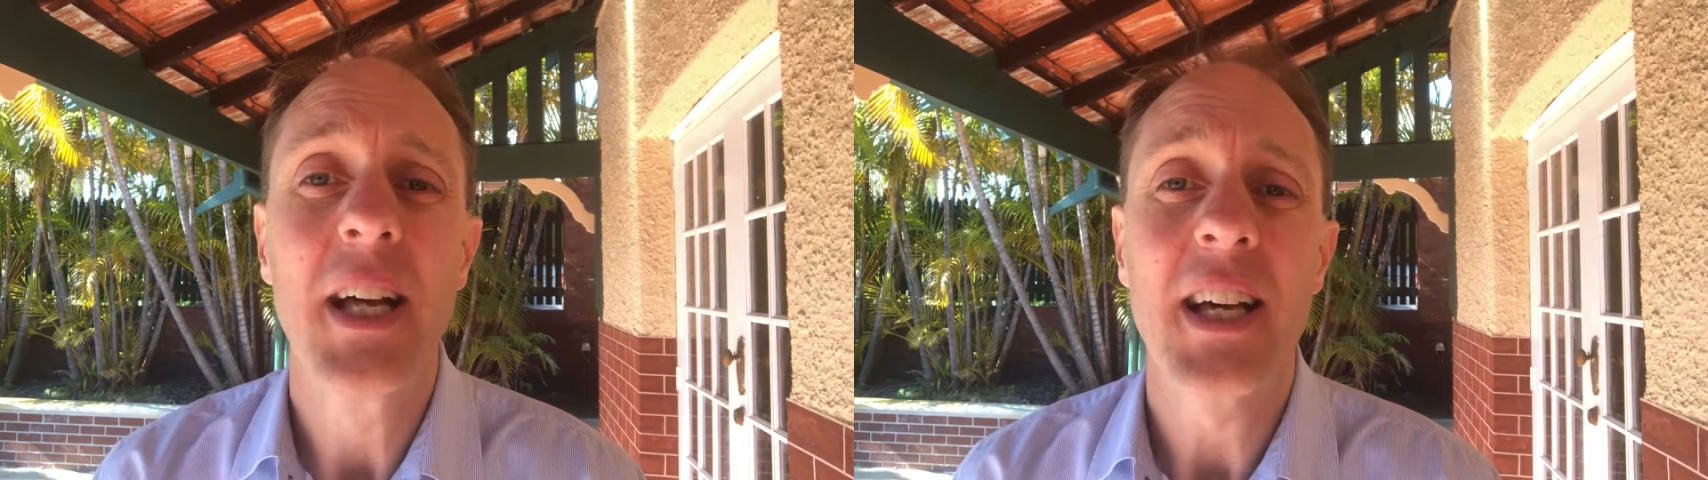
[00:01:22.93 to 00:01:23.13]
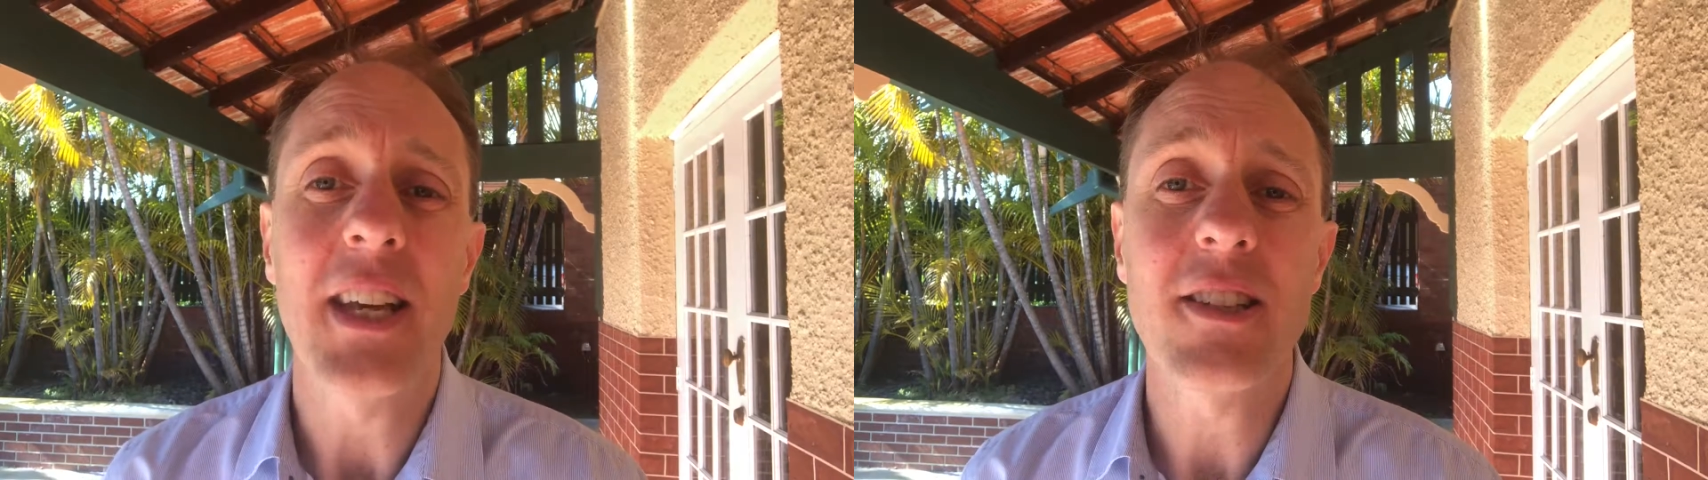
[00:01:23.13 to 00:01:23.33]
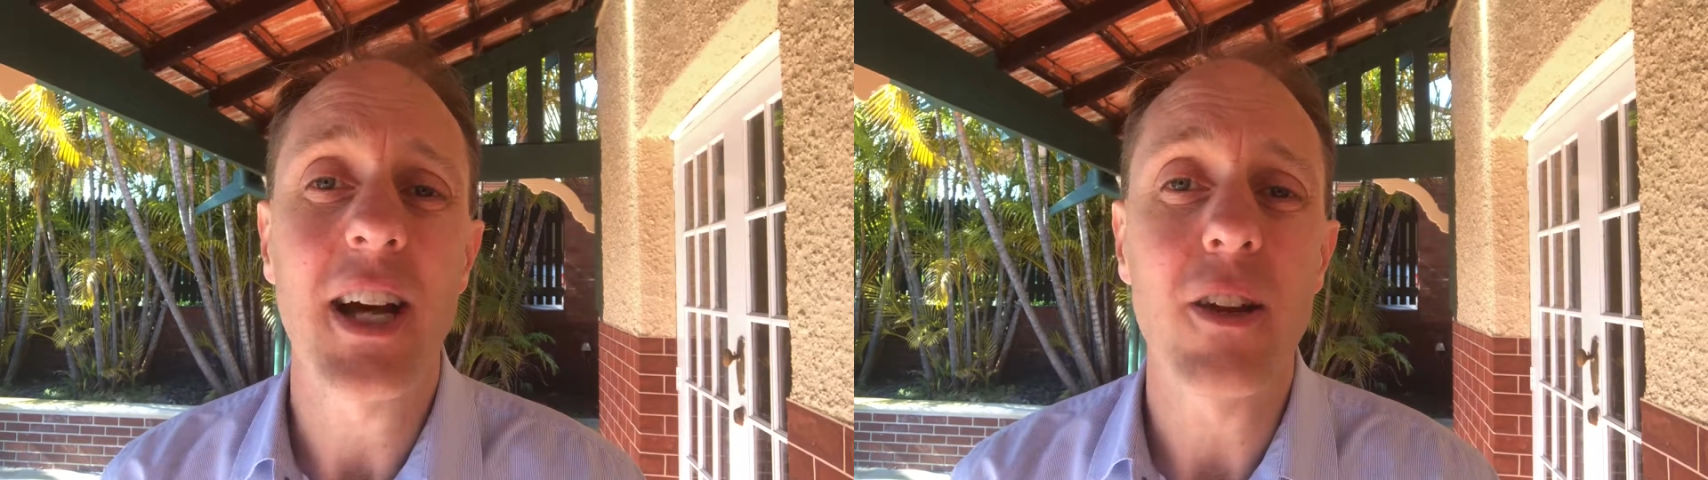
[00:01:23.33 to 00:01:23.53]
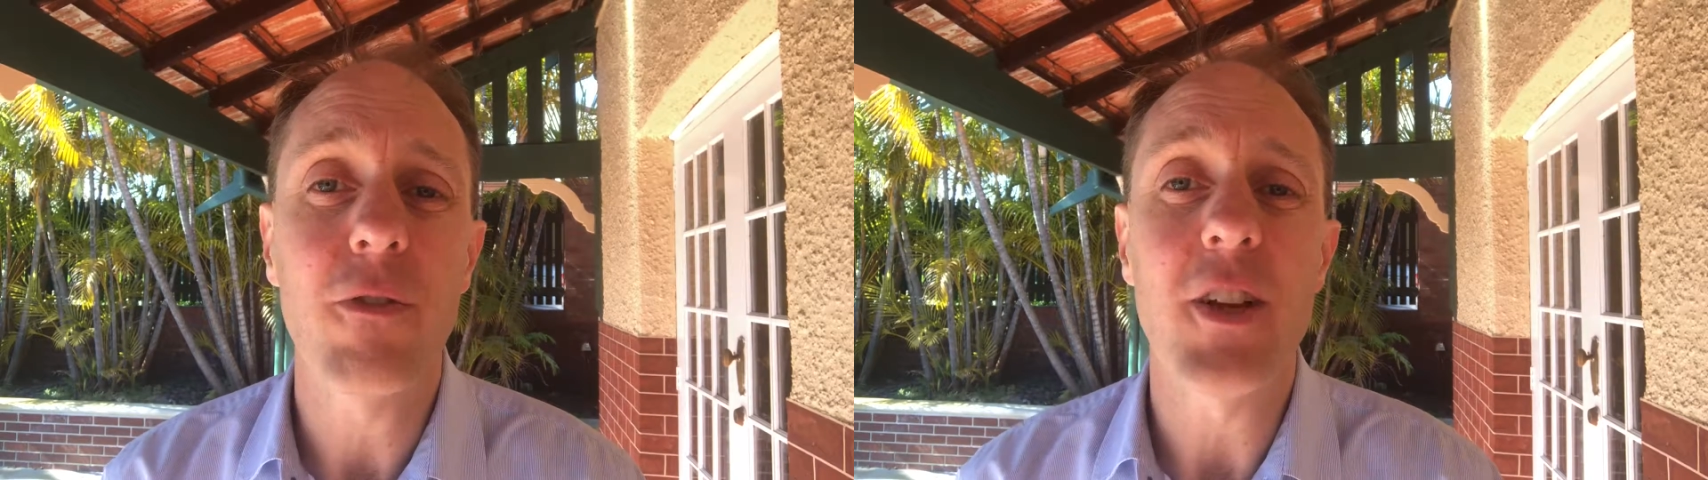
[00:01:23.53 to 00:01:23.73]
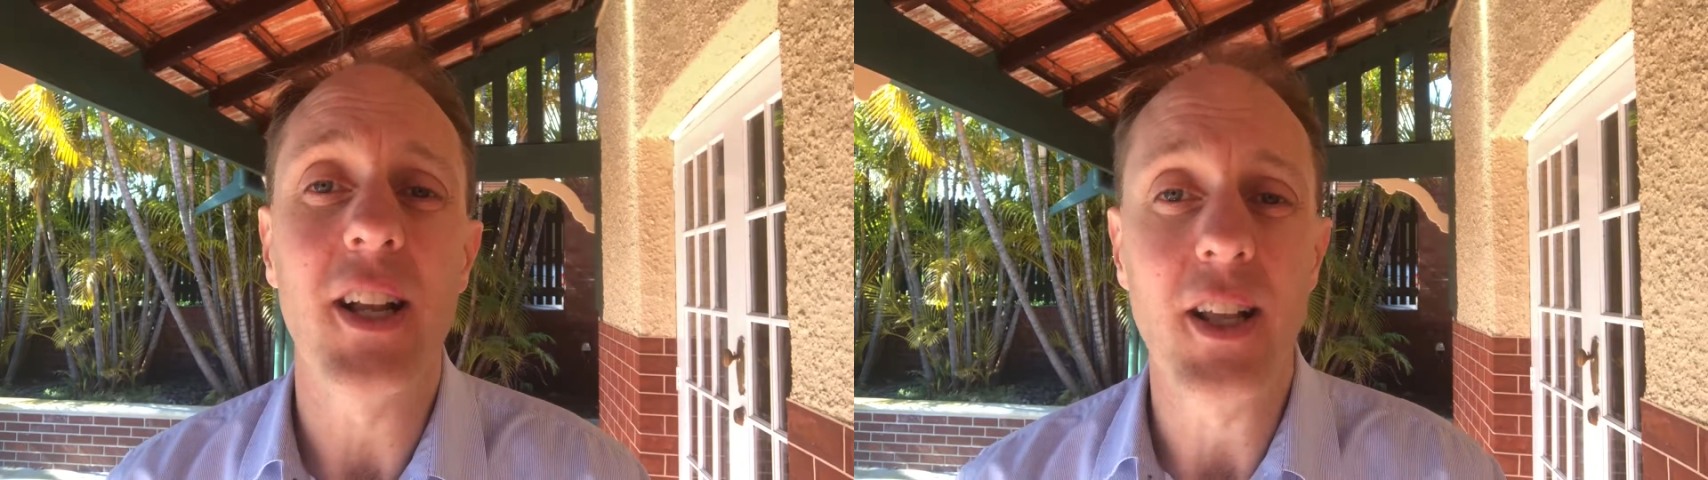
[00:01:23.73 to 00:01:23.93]
He started to
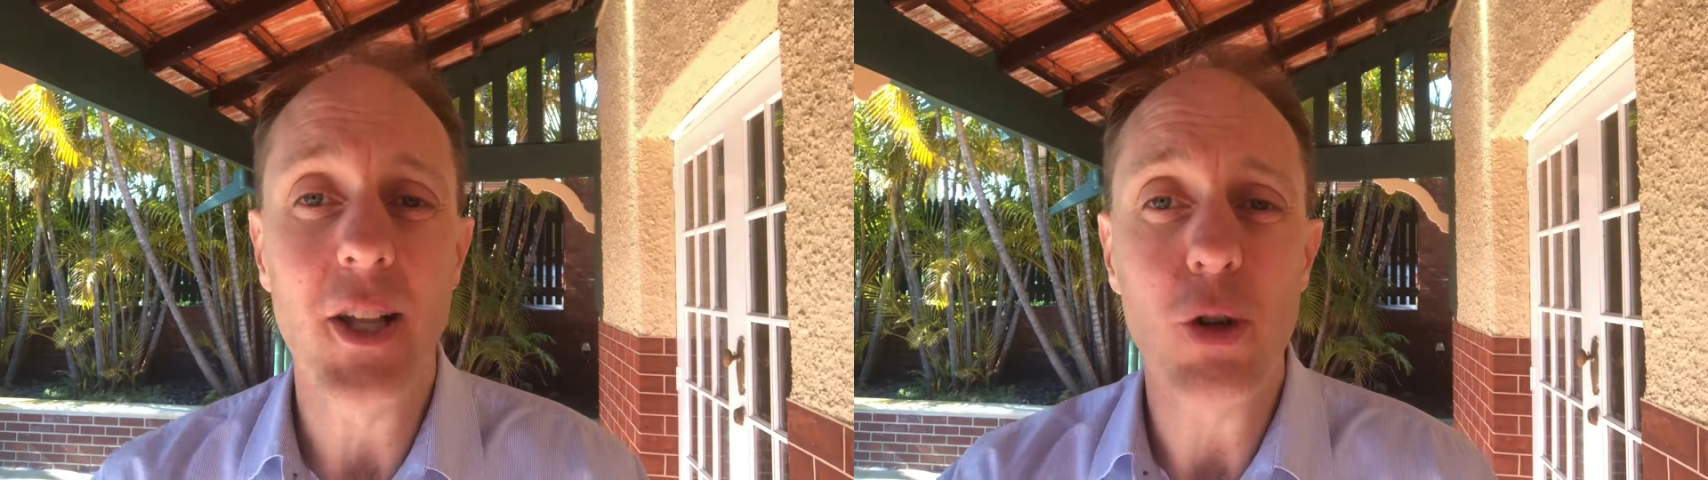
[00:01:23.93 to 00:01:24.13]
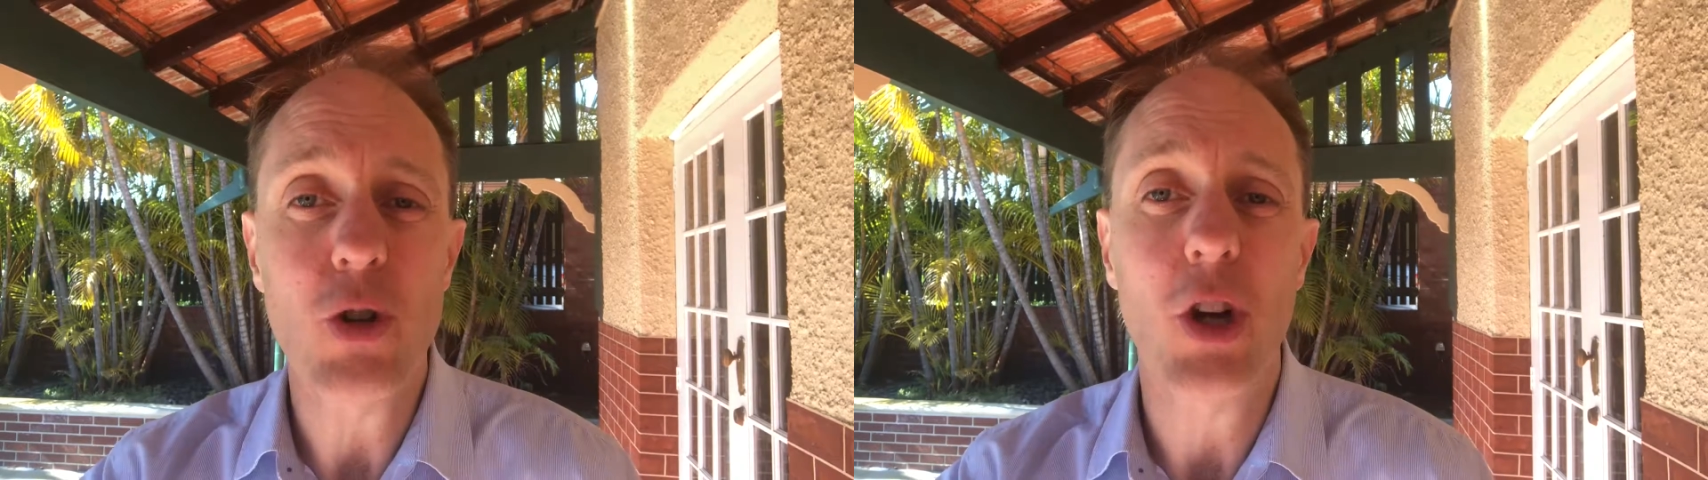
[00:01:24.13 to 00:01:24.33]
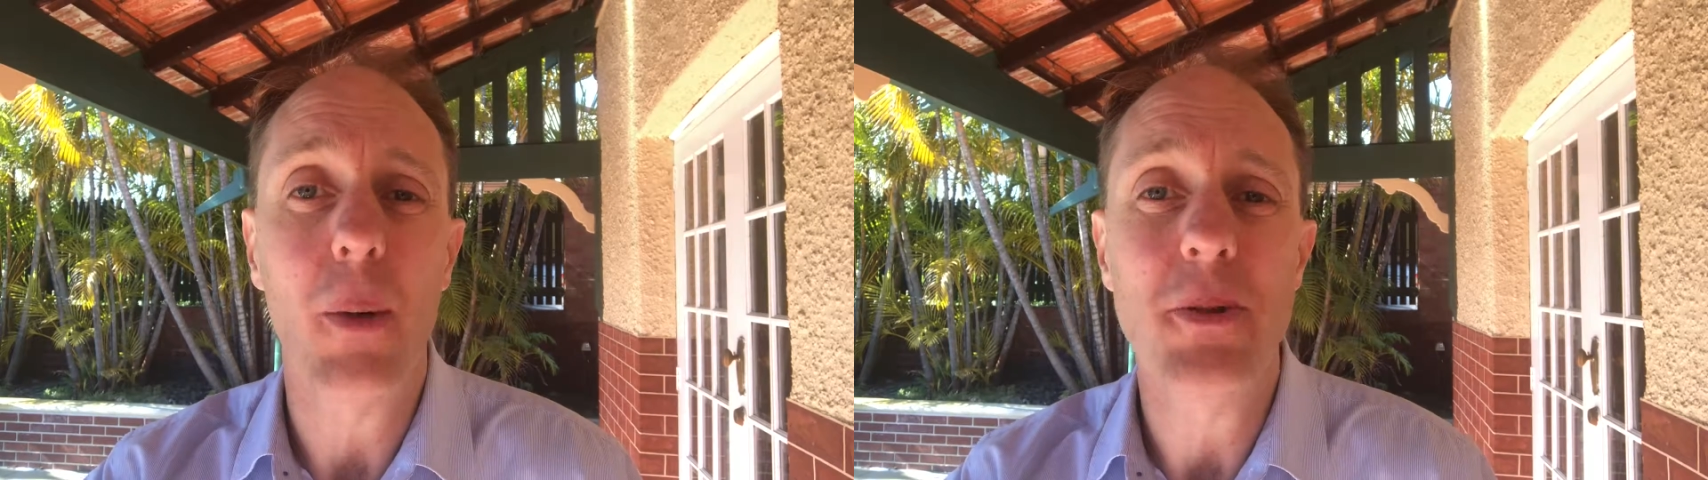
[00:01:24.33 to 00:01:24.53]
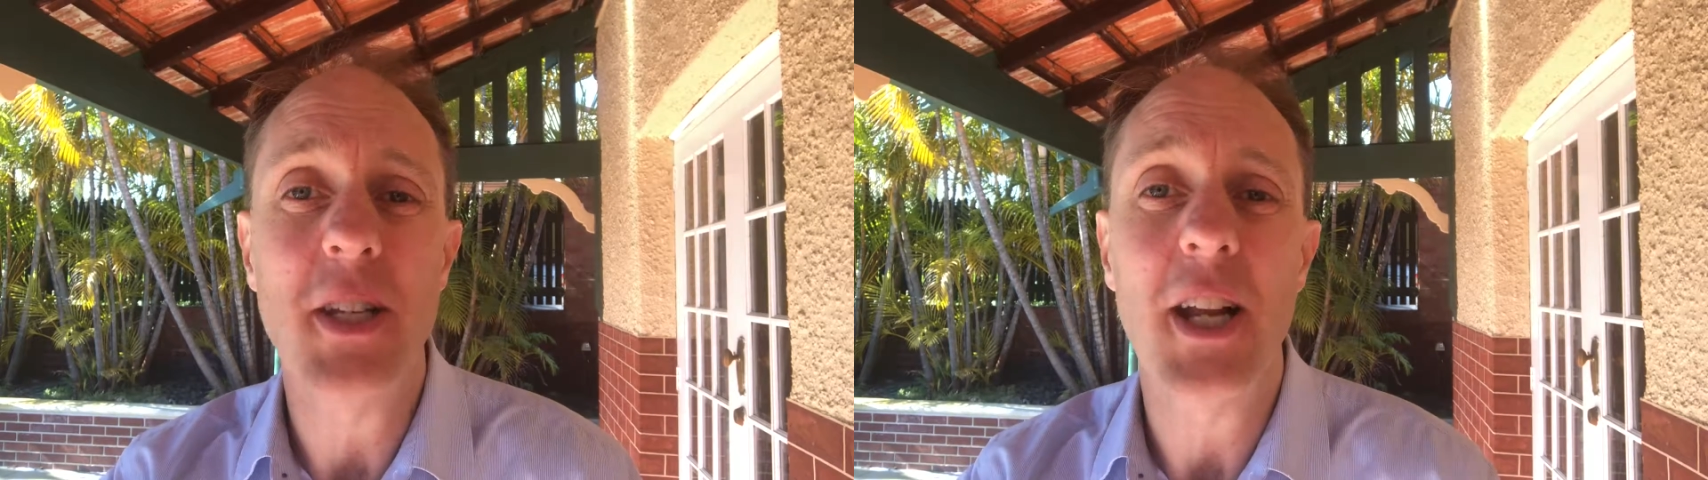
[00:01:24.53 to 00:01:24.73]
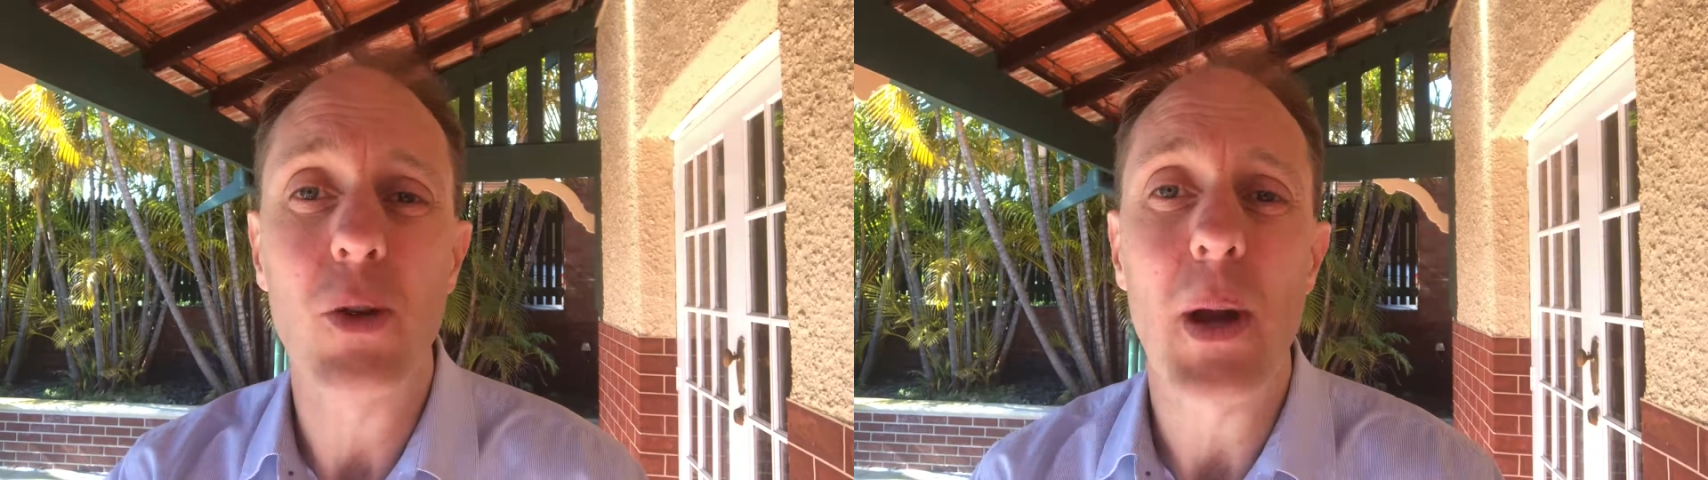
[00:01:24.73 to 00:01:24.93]
fit little jobs
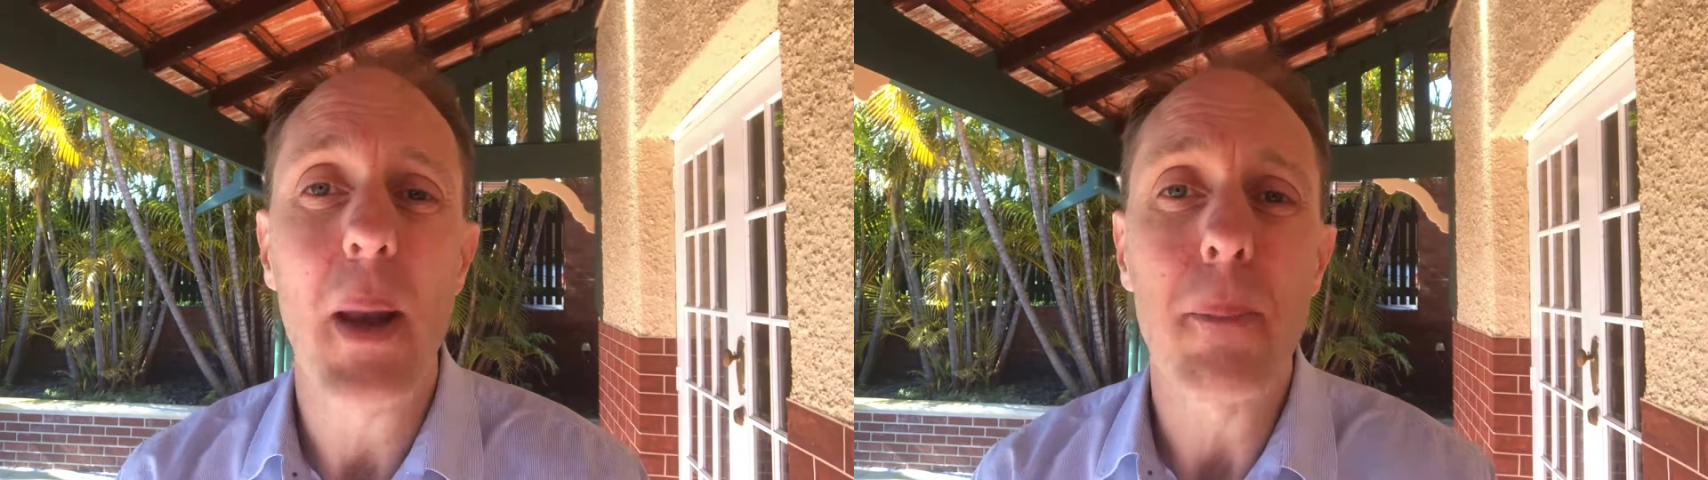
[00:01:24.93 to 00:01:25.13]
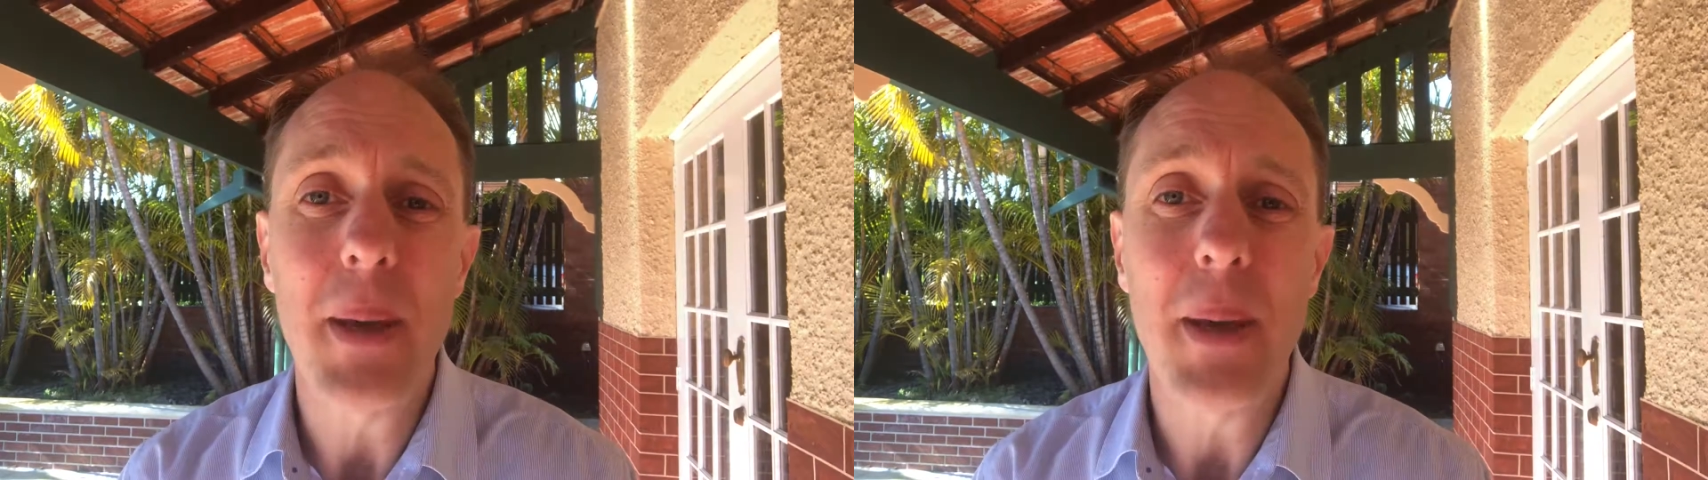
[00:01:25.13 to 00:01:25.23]
in around